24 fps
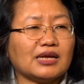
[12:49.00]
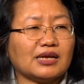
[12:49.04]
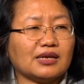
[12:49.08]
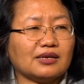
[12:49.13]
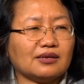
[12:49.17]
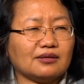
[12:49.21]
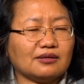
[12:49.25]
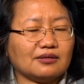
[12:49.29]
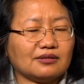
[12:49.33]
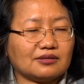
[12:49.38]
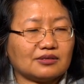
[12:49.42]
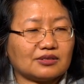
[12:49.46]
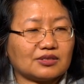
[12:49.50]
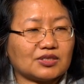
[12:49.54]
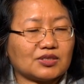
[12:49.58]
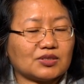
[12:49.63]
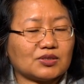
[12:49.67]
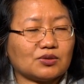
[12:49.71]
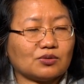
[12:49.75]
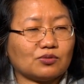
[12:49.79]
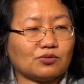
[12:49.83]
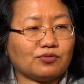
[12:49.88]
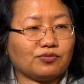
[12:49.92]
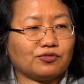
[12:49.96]
Yeah,
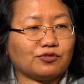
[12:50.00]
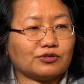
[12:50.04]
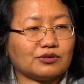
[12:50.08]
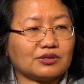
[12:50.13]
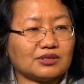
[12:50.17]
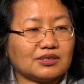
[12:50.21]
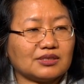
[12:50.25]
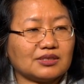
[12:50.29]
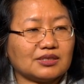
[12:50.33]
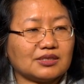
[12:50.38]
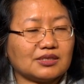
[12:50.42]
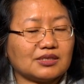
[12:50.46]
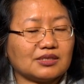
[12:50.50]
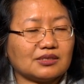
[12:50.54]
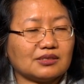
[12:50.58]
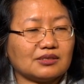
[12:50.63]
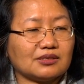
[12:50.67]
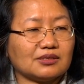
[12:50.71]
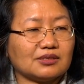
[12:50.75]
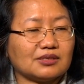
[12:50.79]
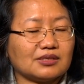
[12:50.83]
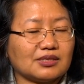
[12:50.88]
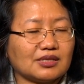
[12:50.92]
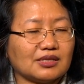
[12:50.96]
so for
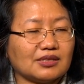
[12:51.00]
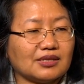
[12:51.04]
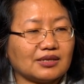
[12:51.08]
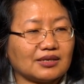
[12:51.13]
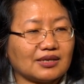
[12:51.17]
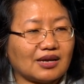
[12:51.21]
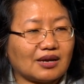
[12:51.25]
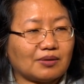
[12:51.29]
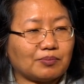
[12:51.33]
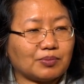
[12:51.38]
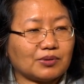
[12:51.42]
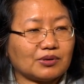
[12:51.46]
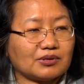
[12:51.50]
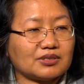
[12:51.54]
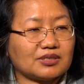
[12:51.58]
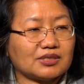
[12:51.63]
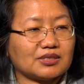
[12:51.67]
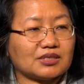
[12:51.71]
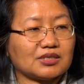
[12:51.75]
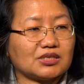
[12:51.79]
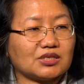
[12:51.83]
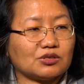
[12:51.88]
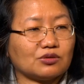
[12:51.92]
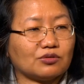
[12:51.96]
instance, in the capital
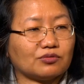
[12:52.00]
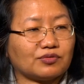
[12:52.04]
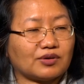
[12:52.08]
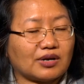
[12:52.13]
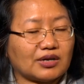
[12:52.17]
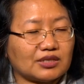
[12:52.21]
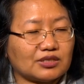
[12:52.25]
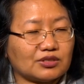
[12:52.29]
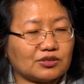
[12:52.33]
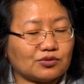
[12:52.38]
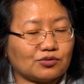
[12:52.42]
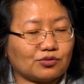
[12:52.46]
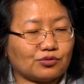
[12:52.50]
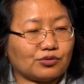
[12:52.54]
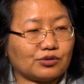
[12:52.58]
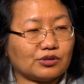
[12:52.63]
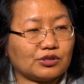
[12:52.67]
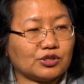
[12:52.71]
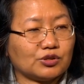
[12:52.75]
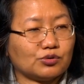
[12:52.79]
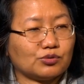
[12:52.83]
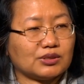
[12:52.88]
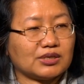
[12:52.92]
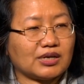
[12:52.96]
city of Aizawl,
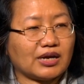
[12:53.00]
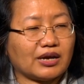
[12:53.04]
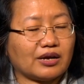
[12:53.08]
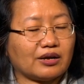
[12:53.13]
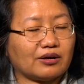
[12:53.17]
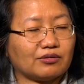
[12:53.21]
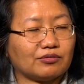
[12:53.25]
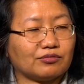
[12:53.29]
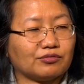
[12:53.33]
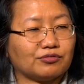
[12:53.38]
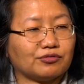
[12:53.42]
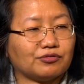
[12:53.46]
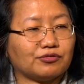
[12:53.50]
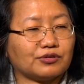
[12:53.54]
you would have,